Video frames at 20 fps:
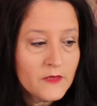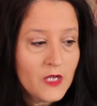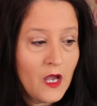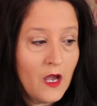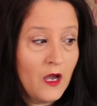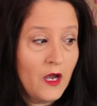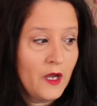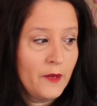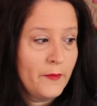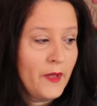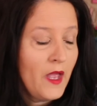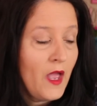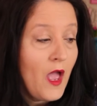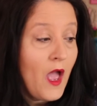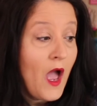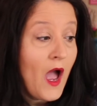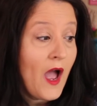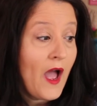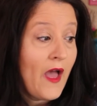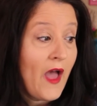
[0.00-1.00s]

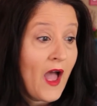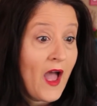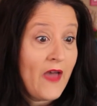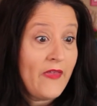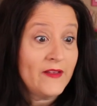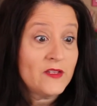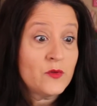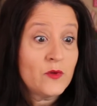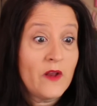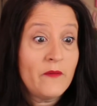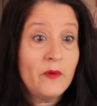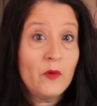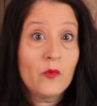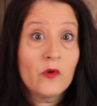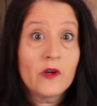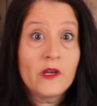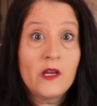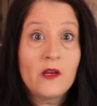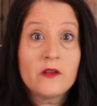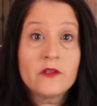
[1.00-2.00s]
That's what I've been
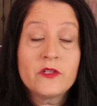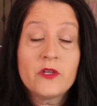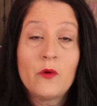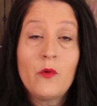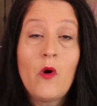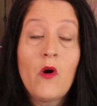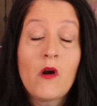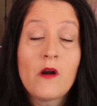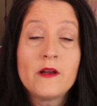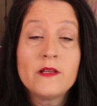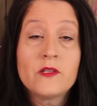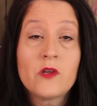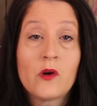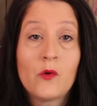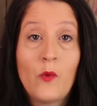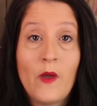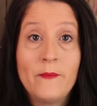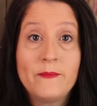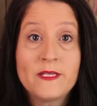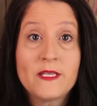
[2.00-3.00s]
working on so hard, is
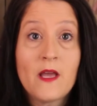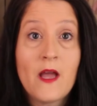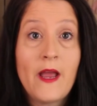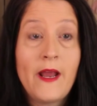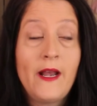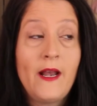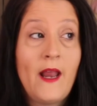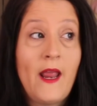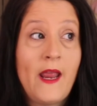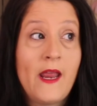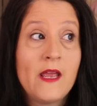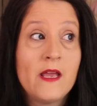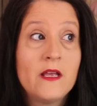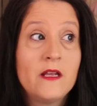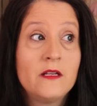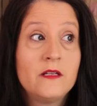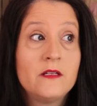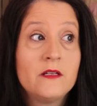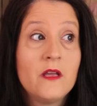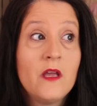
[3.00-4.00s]
our website
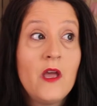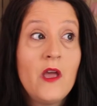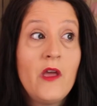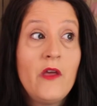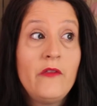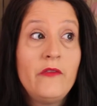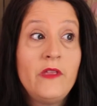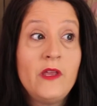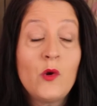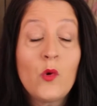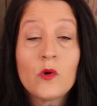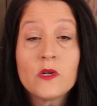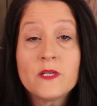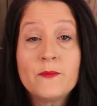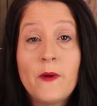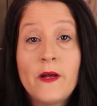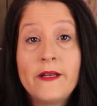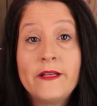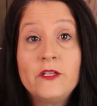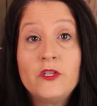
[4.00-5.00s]
and the
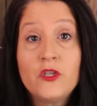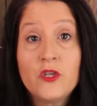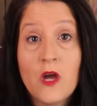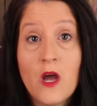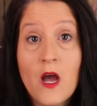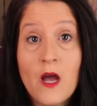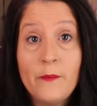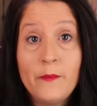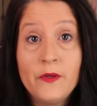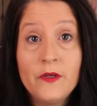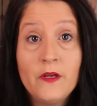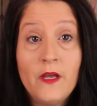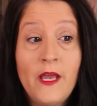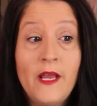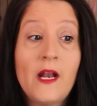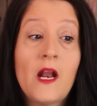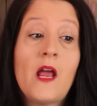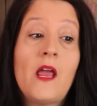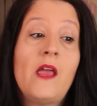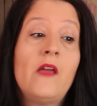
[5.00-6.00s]
corresponding shop.
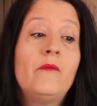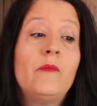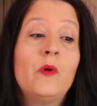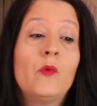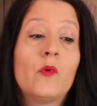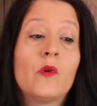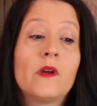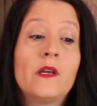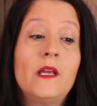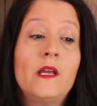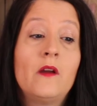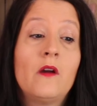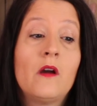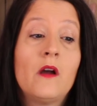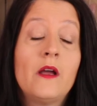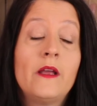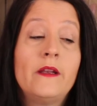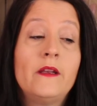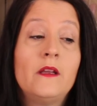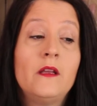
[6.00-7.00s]
And I have been working
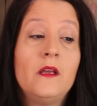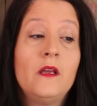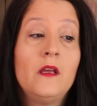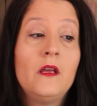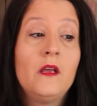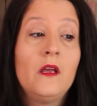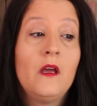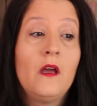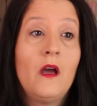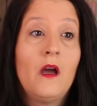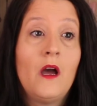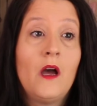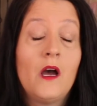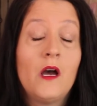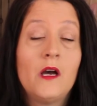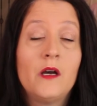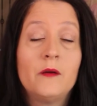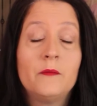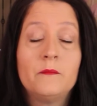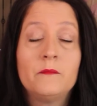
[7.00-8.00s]
on
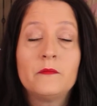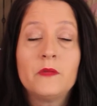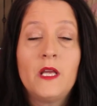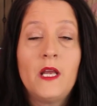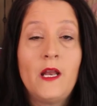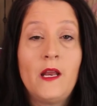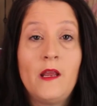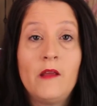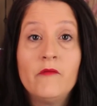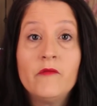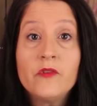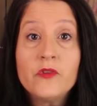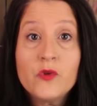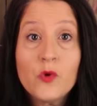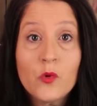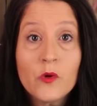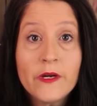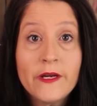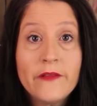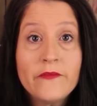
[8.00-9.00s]
getting
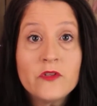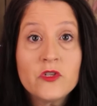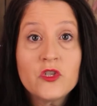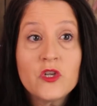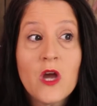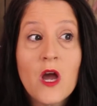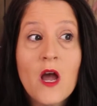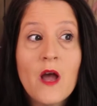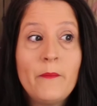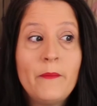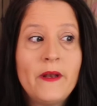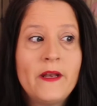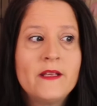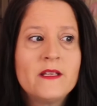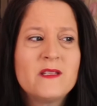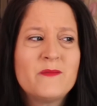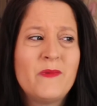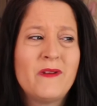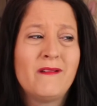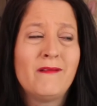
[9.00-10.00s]
inventory in the shop, and
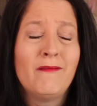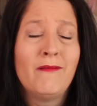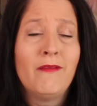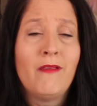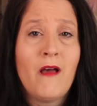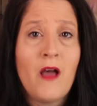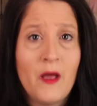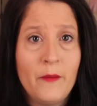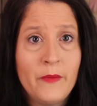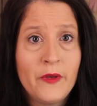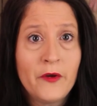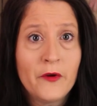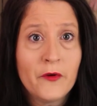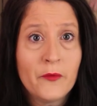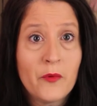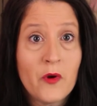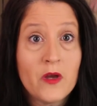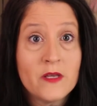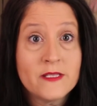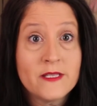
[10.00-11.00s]
it's been a lot
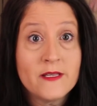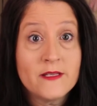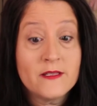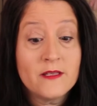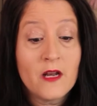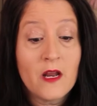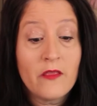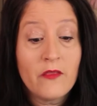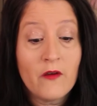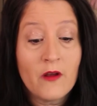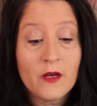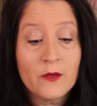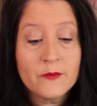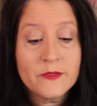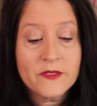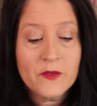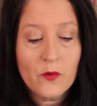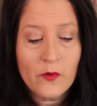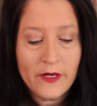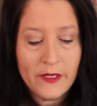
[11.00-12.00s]
bigger process than I thought it
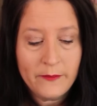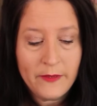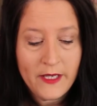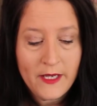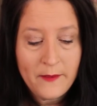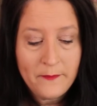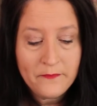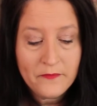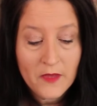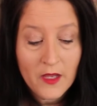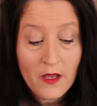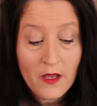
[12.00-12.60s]
was going to be.